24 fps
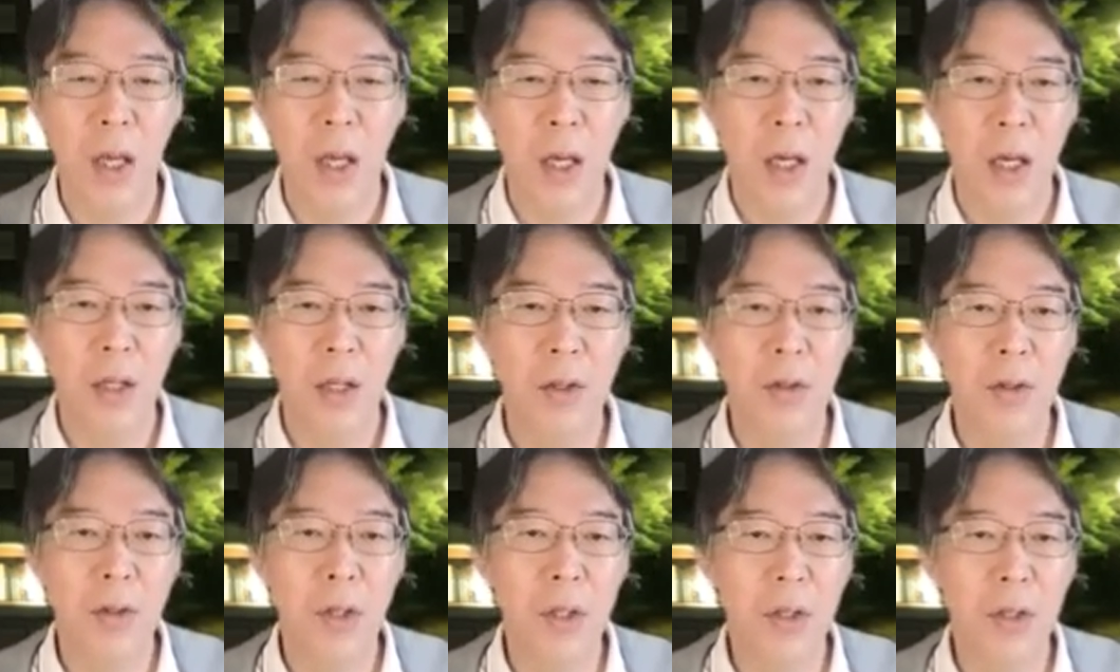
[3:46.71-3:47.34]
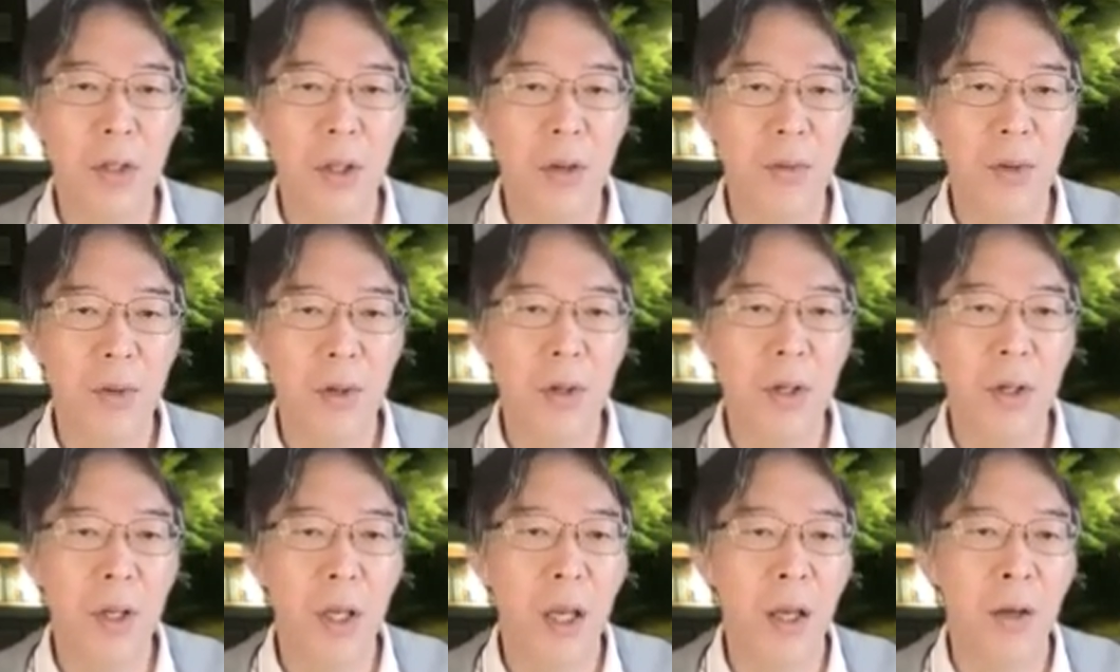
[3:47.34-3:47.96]
And you can never
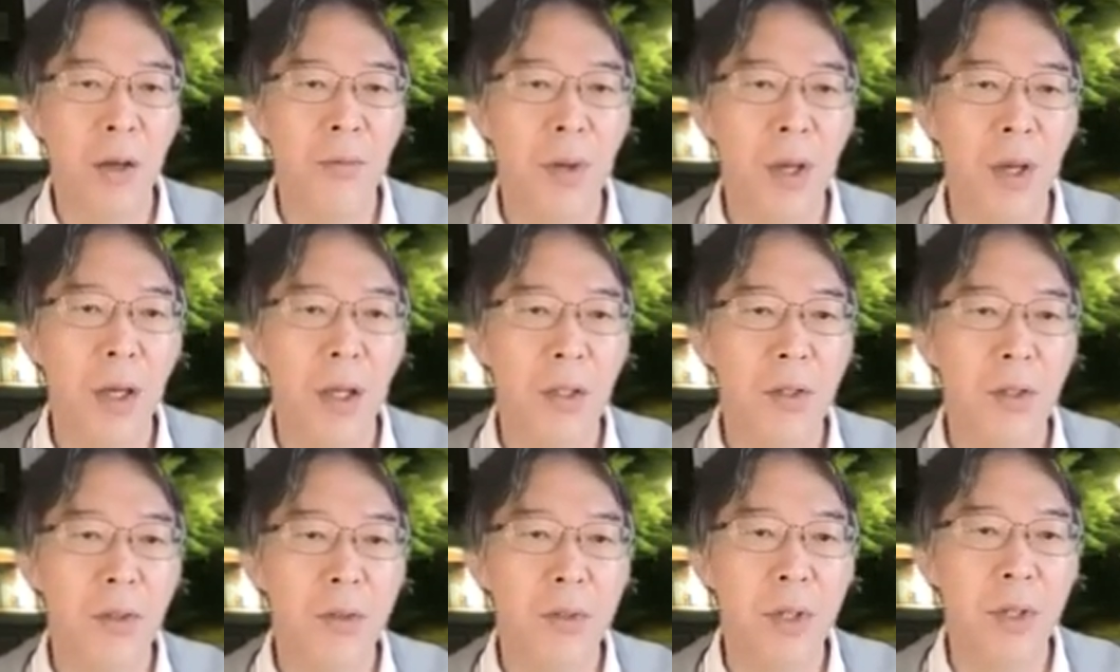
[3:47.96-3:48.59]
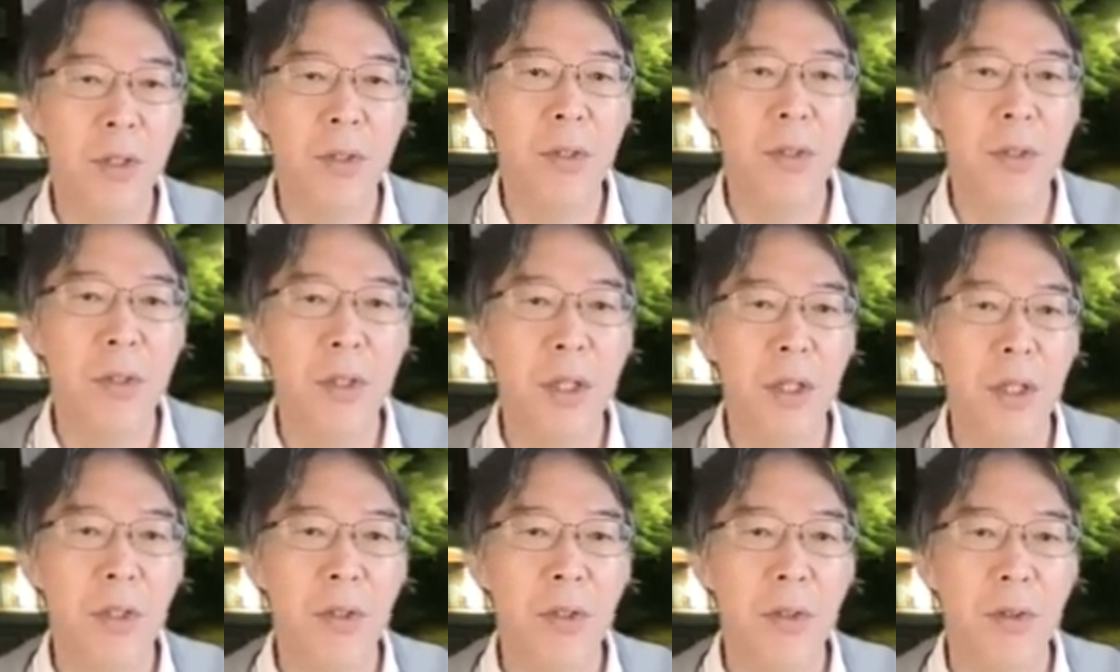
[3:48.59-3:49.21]
have a
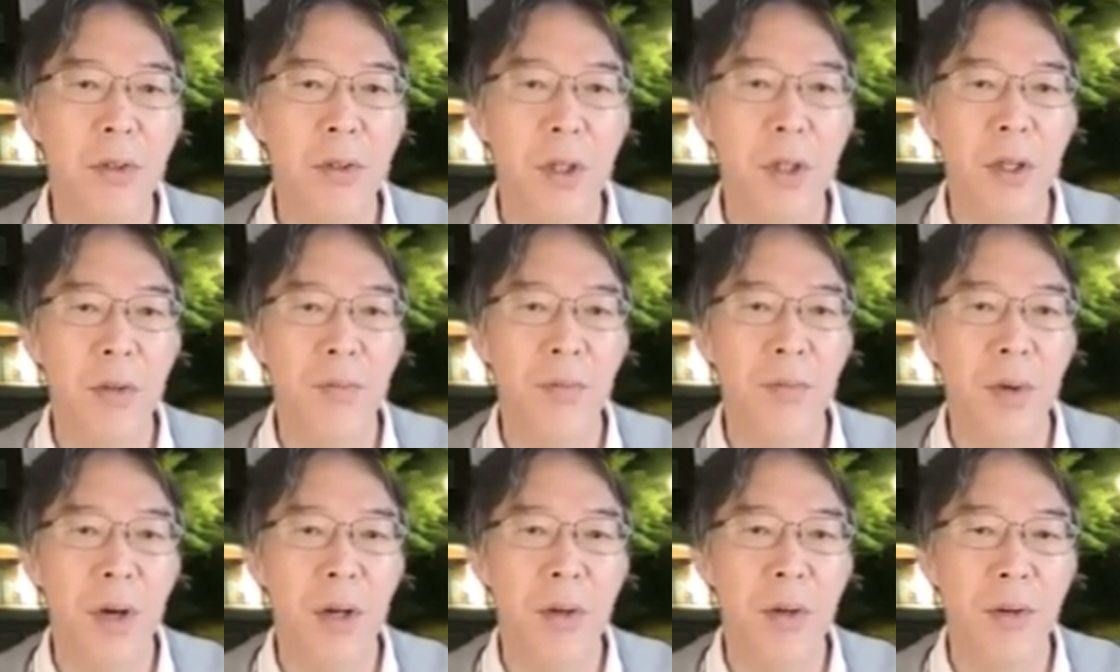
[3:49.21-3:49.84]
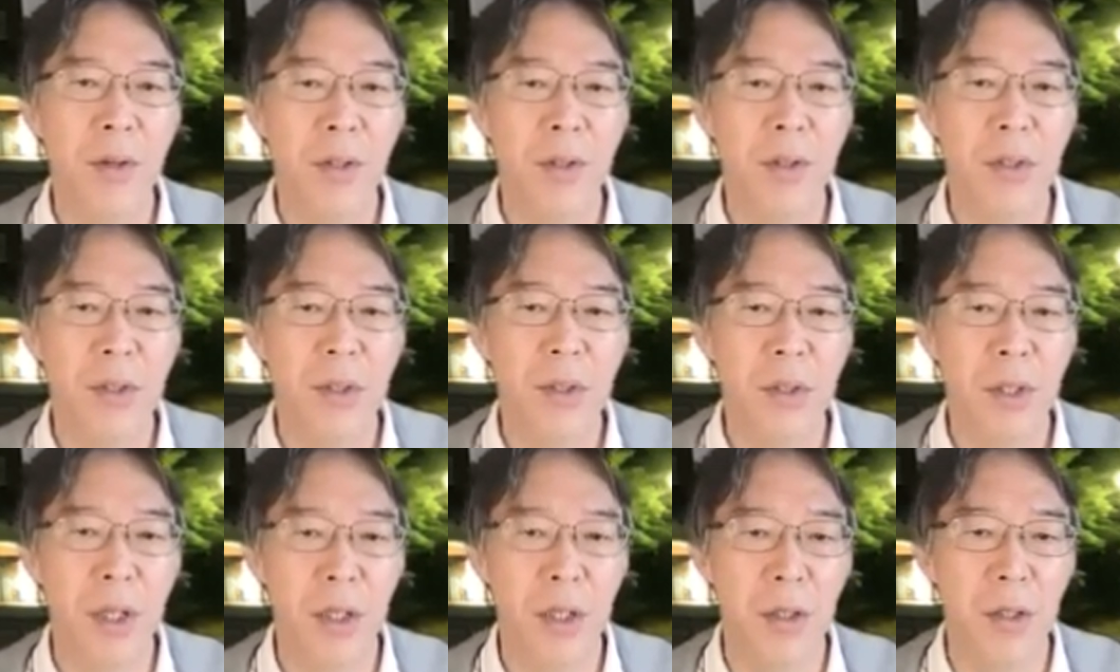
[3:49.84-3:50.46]
translation invariant
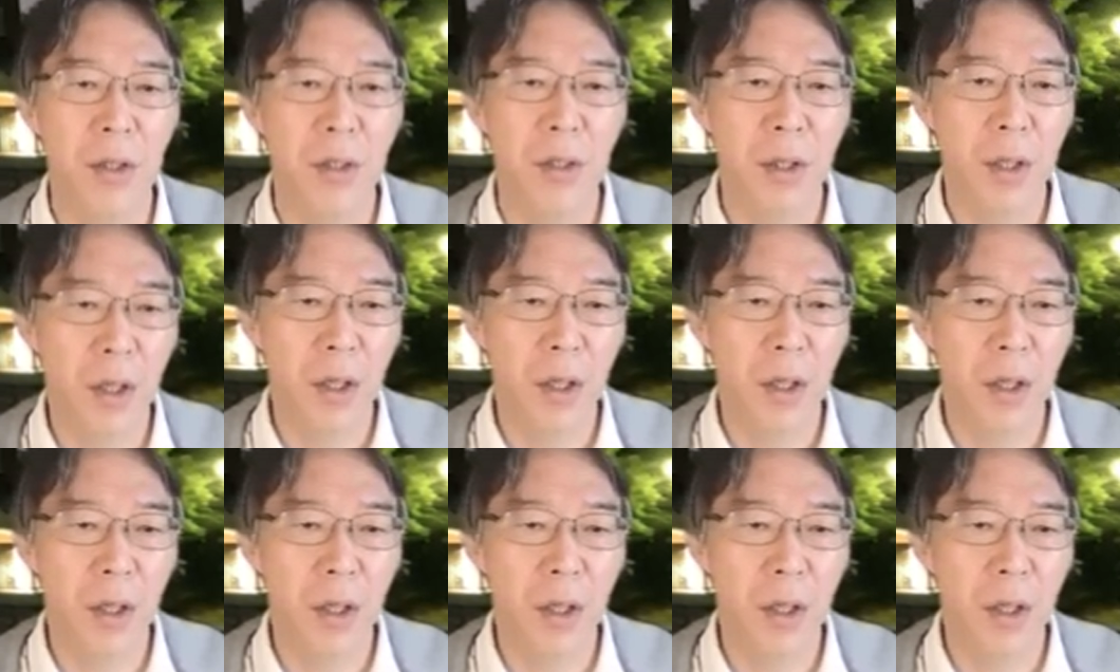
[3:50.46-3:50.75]
state.